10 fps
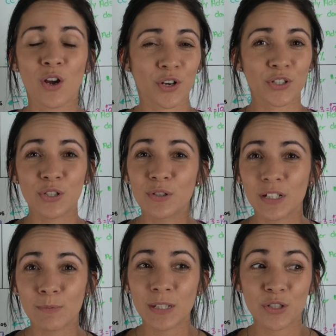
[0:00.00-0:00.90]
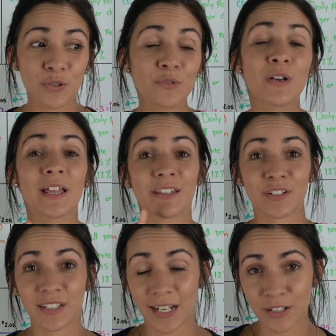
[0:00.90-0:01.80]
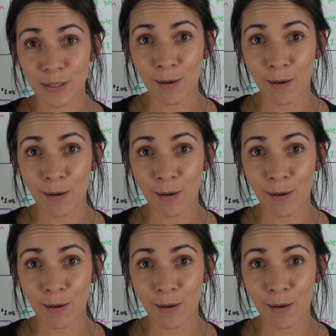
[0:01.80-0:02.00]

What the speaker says: or too good to be true, they're scared to